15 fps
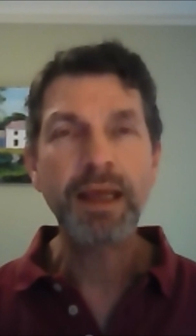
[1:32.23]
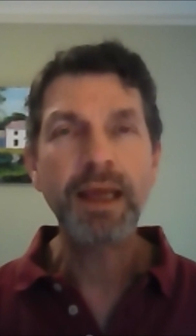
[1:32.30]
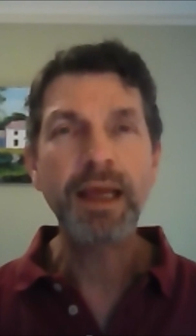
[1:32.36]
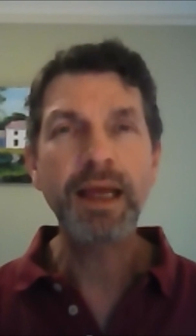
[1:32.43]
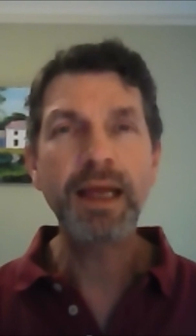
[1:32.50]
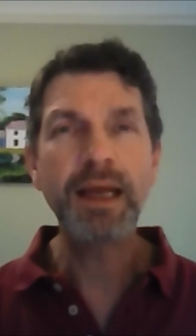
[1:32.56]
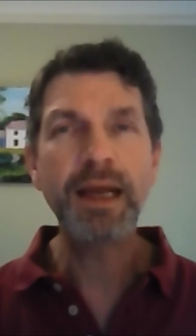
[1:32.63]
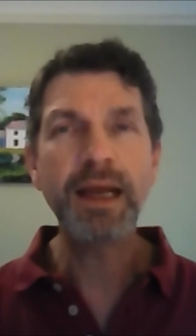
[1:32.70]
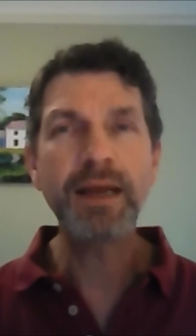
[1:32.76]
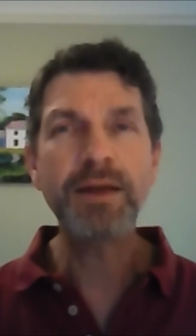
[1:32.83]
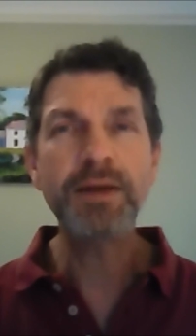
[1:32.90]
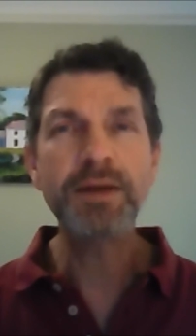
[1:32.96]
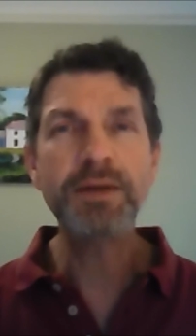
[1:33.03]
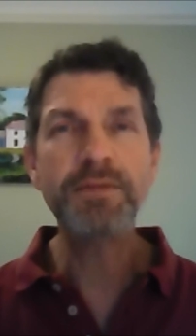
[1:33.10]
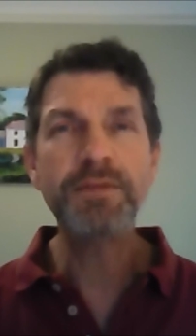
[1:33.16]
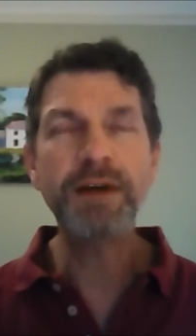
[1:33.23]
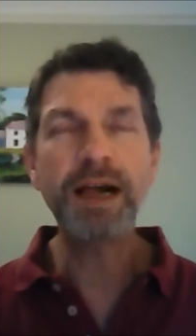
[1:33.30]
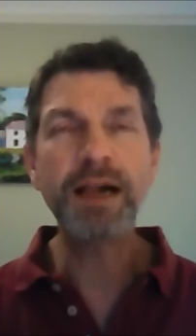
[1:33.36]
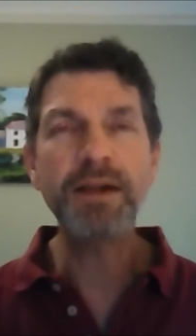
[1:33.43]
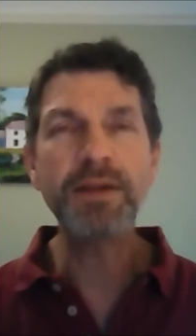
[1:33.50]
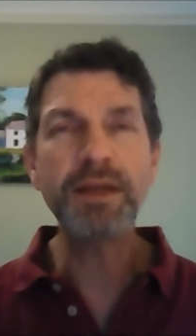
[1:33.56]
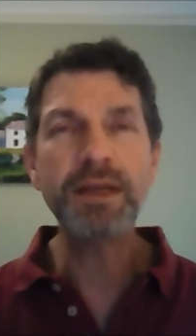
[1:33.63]
And I could
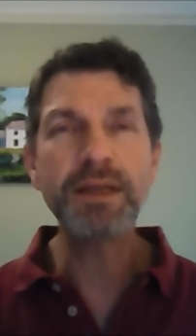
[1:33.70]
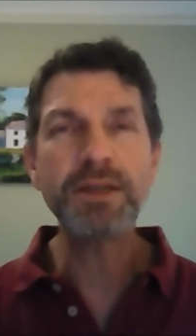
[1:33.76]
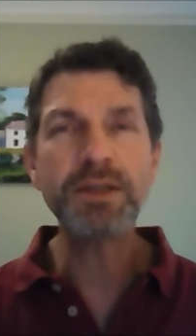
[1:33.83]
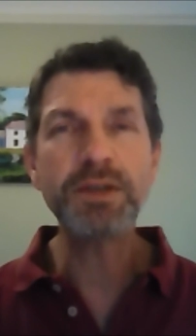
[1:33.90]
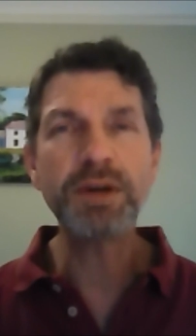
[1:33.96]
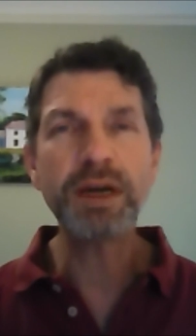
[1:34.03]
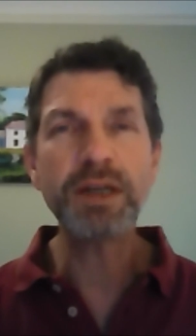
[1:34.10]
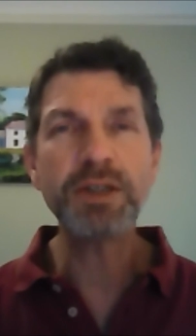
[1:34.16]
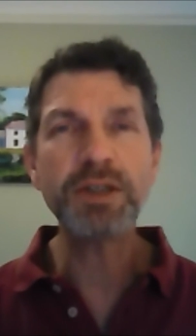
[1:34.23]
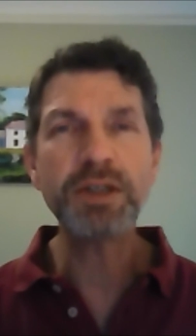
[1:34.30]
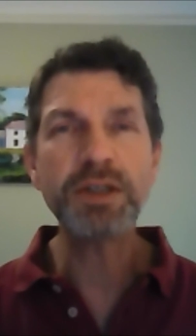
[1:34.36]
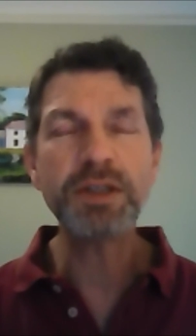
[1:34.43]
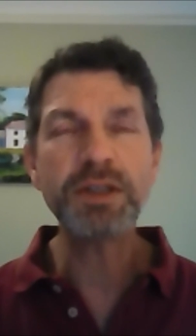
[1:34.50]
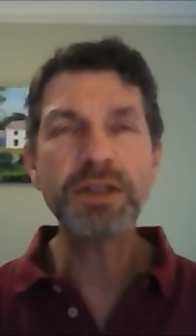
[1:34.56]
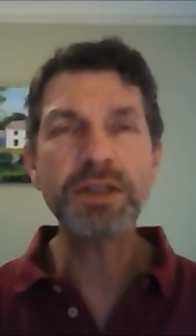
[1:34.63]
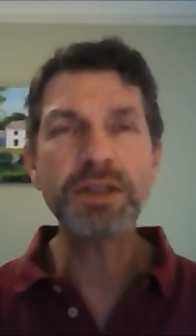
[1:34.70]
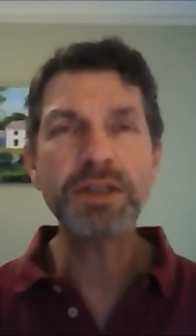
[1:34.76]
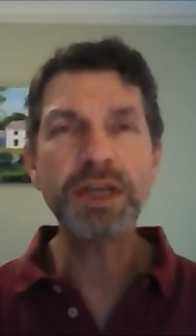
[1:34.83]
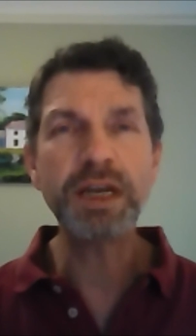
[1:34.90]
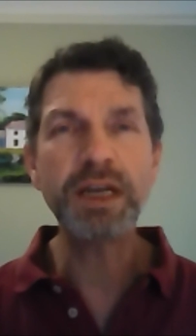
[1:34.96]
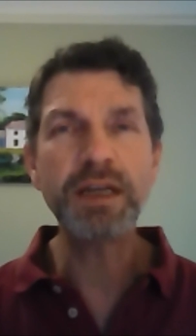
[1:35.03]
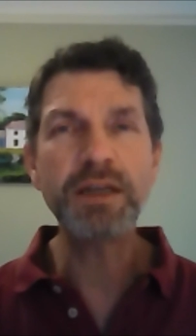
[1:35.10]
follow the instructions to
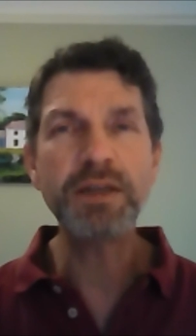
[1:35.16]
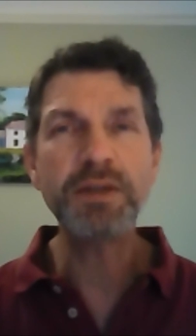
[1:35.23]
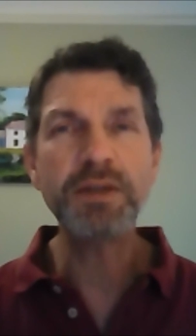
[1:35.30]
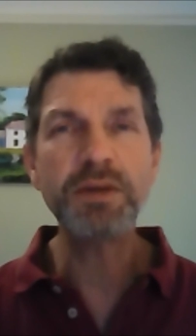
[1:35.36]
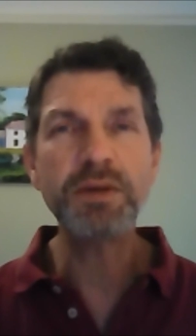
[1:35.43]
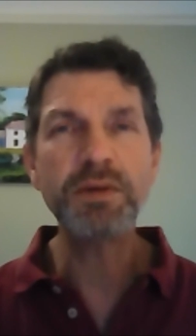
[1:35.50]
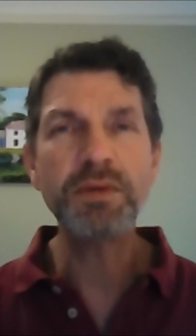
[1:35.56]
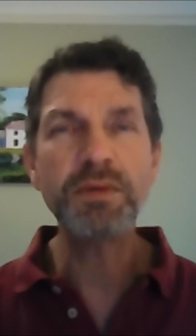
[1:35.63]
change